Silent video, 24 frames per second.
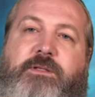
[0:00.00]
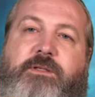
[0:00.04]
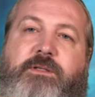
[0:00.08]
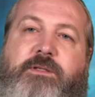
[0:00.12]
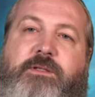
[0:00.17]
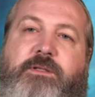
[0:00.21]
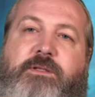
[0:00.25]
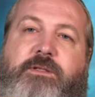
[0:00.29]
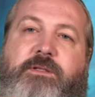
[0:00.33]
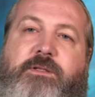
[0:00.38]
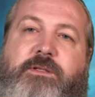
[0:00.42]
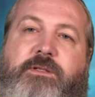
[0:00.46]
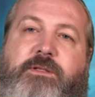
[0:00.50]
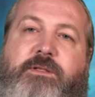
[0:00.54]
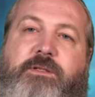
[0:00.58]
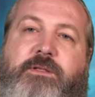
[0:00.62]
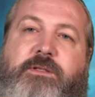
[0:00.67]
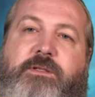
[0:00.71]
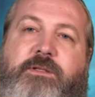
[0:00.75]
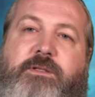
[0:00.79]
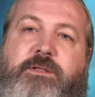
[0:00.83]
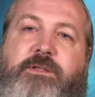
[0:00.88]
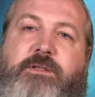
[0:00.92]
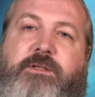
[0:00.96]

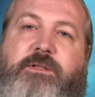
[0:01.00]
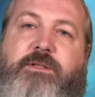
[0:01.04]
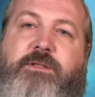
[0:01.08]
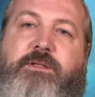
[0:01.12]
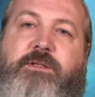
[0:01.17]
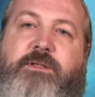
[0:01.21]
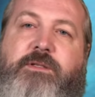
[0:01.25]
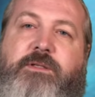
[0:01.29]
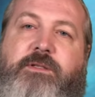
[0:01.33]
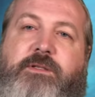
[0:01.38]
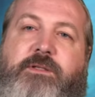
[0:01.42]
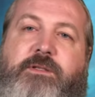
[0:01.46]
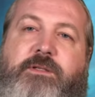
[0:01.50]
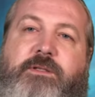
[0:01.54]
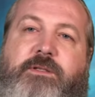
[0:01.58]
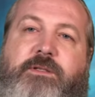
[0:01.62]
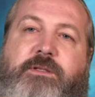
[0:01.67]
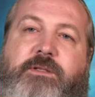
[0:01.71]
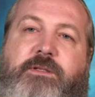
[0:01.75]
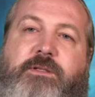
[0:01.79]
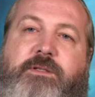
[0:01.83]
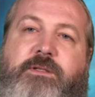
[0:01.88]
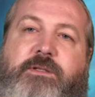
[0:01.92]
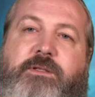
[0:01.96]
to
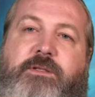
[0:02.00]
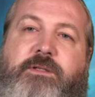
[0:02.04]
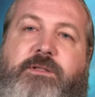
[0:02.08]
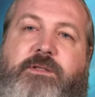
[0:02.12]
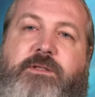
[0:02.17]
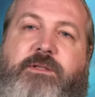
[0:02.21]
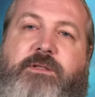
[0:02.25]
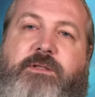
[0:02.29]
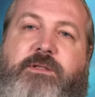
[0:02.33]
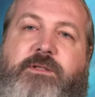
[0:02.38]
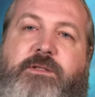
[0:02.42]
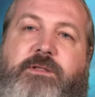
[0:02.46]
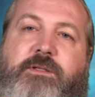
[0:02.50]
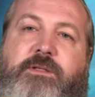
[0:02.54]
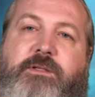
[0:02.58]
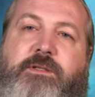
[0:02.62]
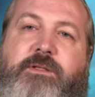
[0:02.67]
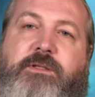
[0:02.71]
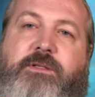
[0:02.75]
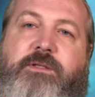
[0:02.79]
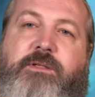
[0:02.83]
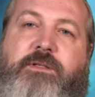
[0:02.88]
philosophically minded